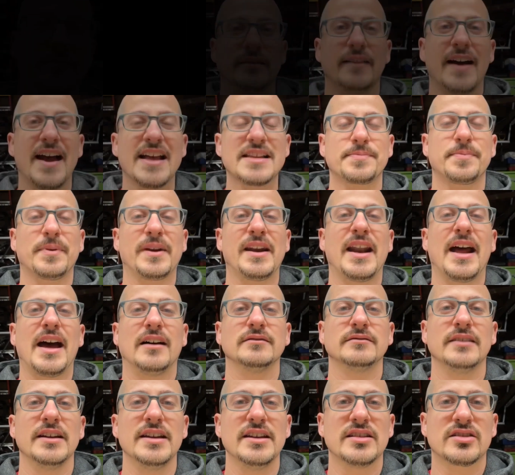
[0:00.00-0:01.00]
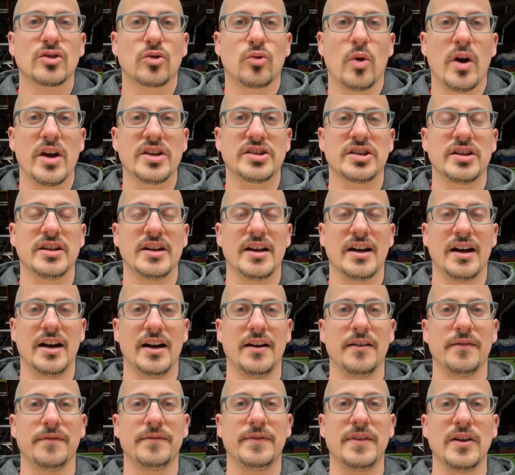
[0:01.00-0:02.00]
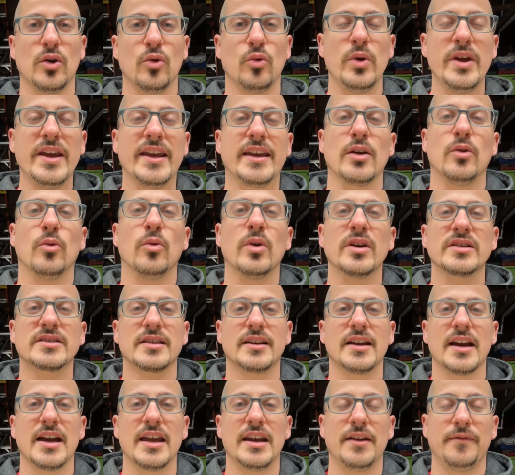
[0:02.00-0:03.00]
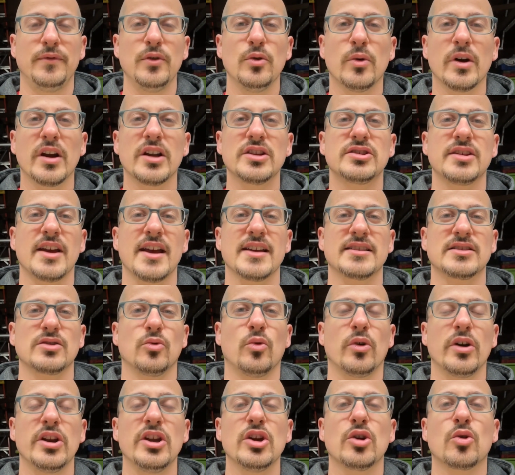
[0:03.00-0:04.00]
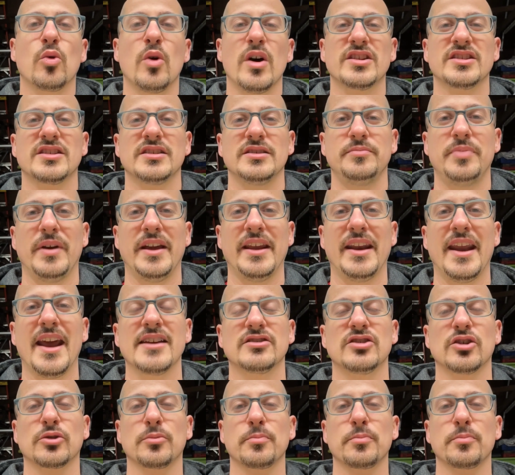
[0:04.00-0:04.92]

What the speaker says: Last but not least, question of the week. And once again, if you want a chance of one of your questions being answered,